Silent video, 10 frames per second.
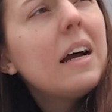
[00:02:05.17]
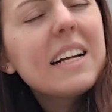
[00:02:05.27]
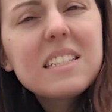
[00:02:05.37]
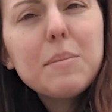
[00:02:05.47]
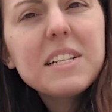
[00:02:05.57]

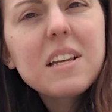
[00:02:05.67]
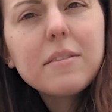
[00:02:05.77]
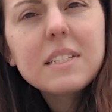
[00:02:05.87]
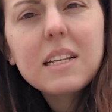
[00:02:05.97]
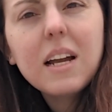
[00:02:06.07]
I see
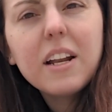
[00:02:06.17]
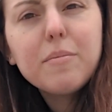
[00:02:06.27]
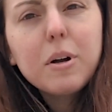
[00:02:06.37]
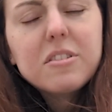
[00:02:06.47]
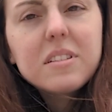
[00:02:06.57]
myself as the kind
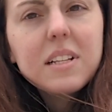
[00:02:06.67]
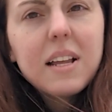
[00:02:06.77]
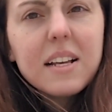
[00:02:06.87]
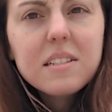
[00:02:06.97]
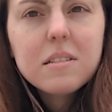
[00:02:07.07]
of person that
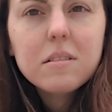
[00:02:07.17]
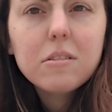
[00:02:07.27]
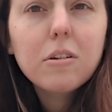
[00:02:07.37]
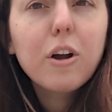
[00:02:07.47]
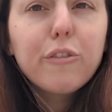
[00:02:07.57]
has
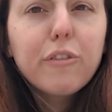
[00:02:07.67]
crow